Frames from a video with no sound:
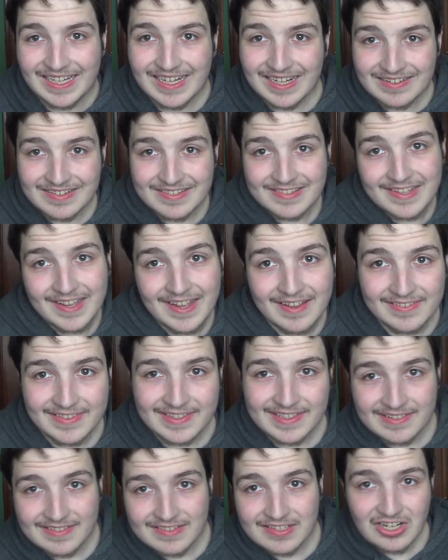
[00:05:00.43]
he had to sit
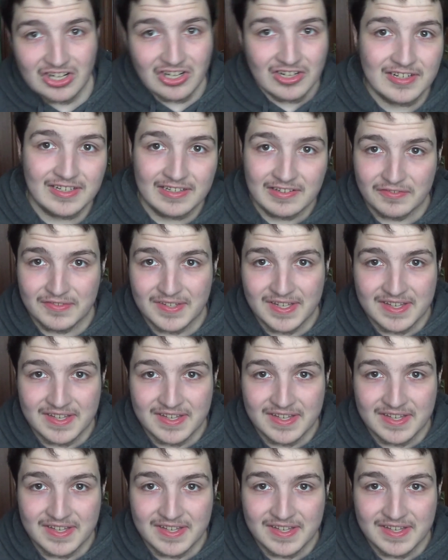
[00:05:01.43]
out the entirety of